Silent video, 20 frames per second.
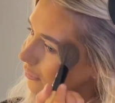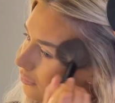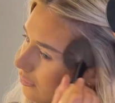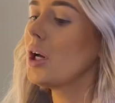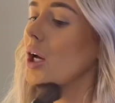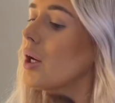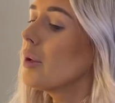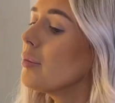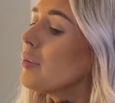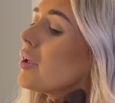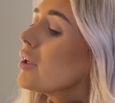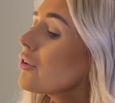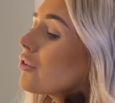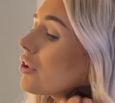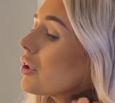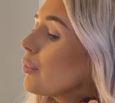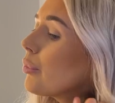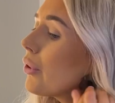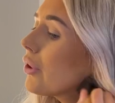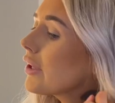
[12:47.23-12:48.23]
I'm
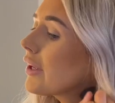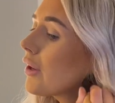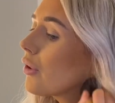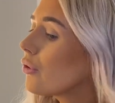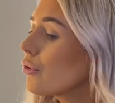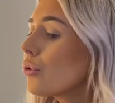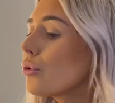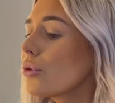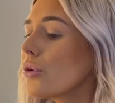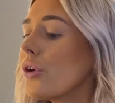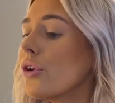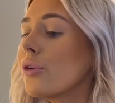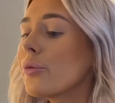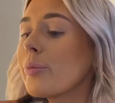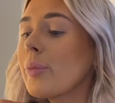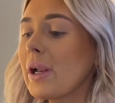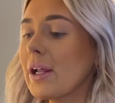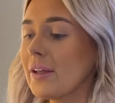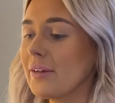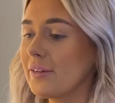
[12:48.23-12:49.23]
literally putting it on all those
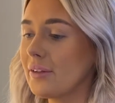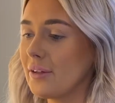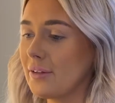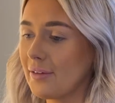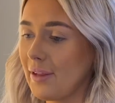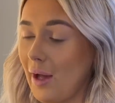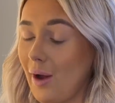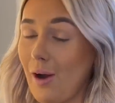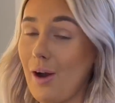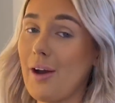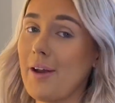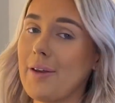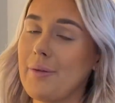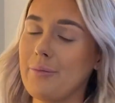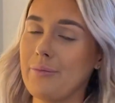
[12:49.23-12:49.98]
places that I